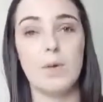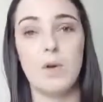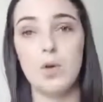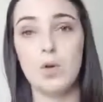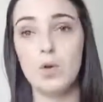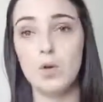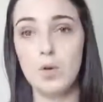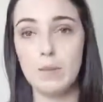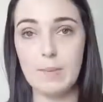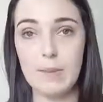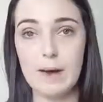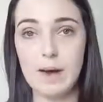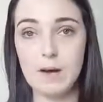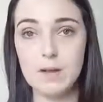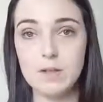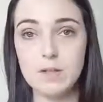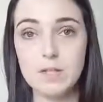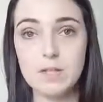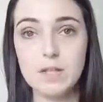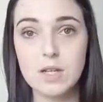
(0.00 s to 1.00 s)
heard
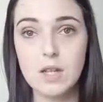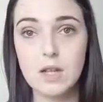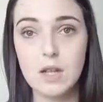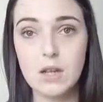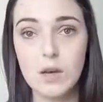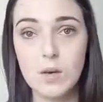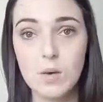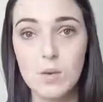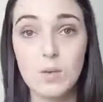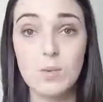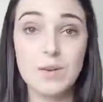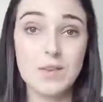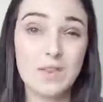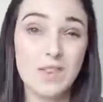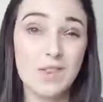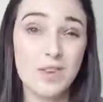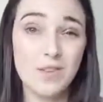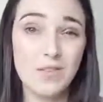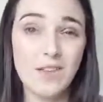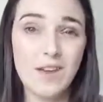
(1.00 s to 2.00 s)
about with
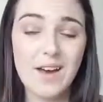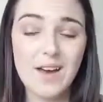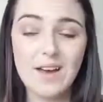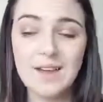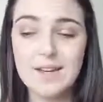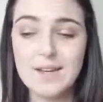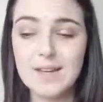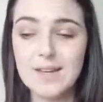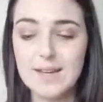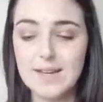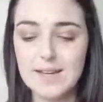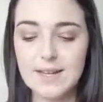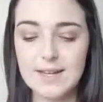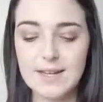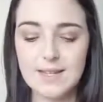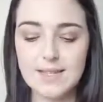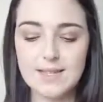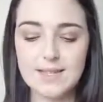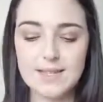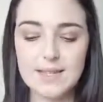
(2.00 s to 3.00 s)
QVAR
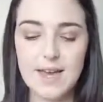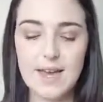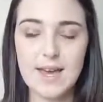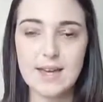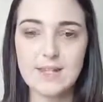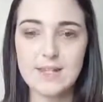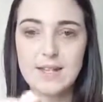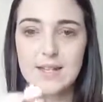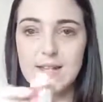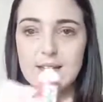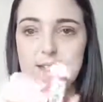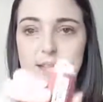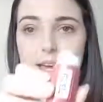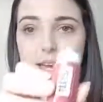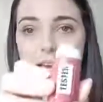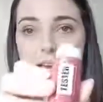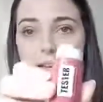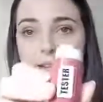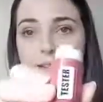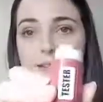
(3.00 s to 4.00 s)
is that it
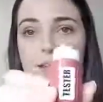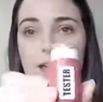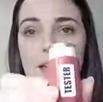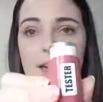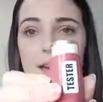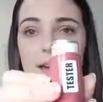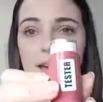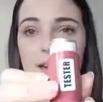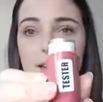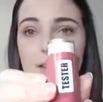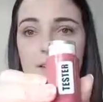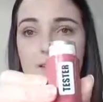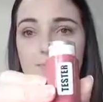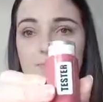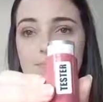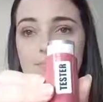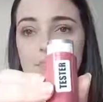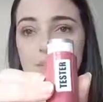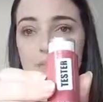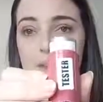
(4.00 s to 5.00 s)
has a
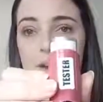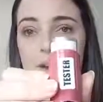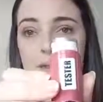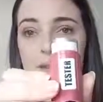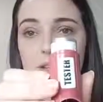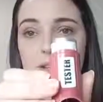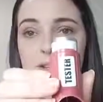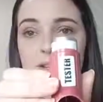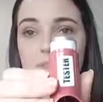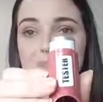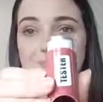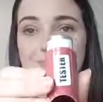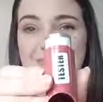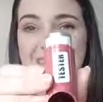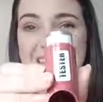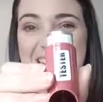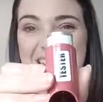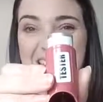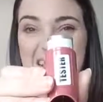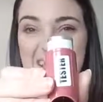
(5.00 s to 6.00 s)
rounded
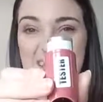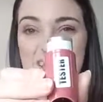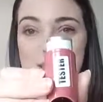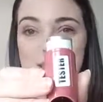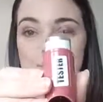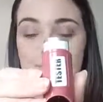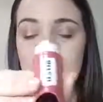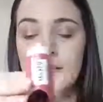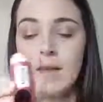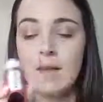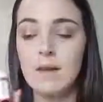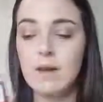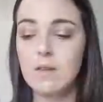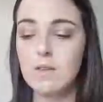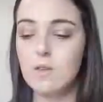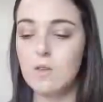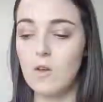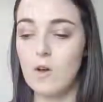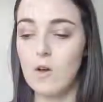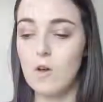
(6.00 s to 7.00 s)
end.
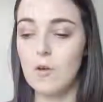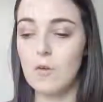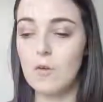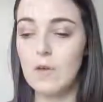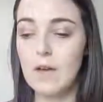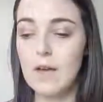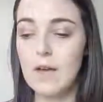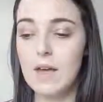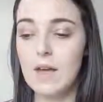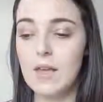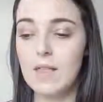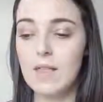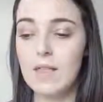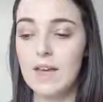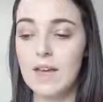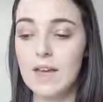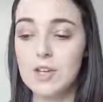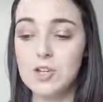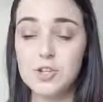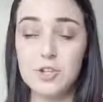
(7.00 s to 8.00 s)
So
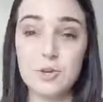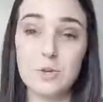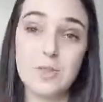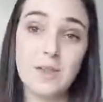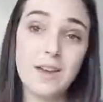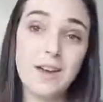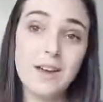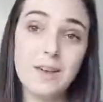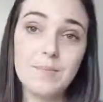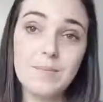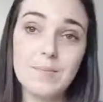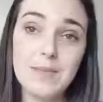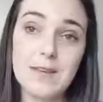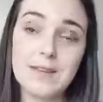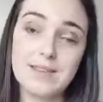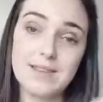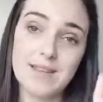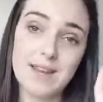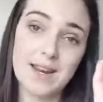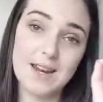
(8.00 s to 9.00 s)
the issue there
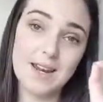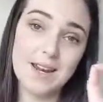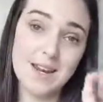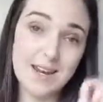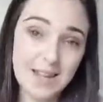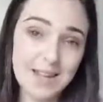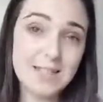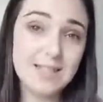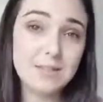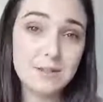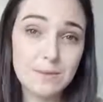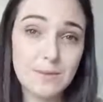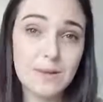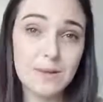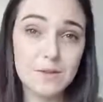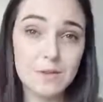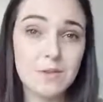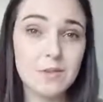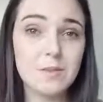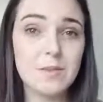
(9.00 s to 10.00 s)
is that it needs to be
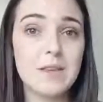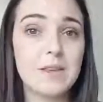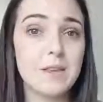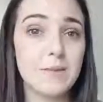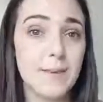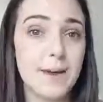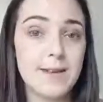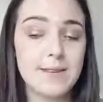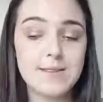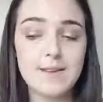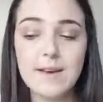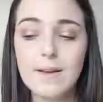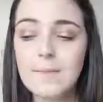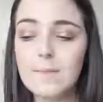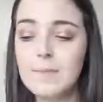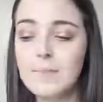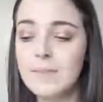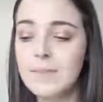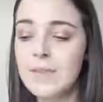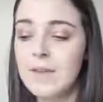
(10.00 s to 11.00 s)
used with a spacer,
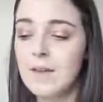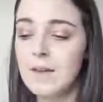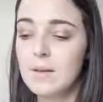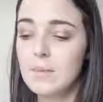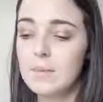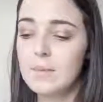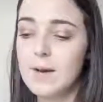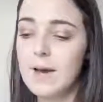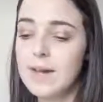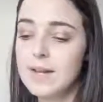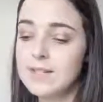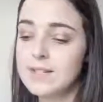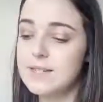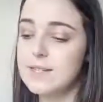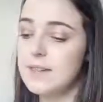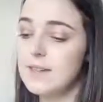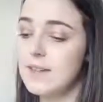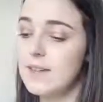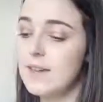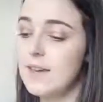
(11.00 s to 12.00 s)
but
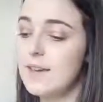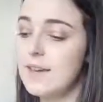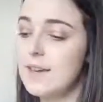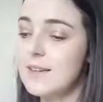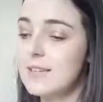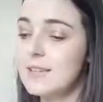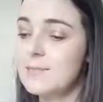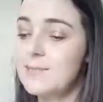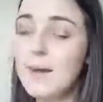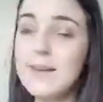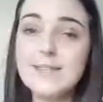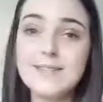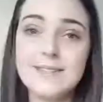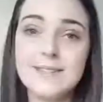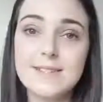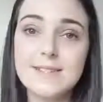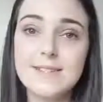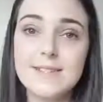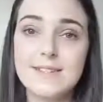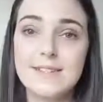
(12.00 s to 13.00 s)
the
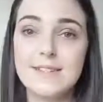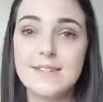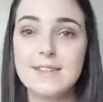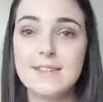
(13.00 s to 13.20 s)
spacers,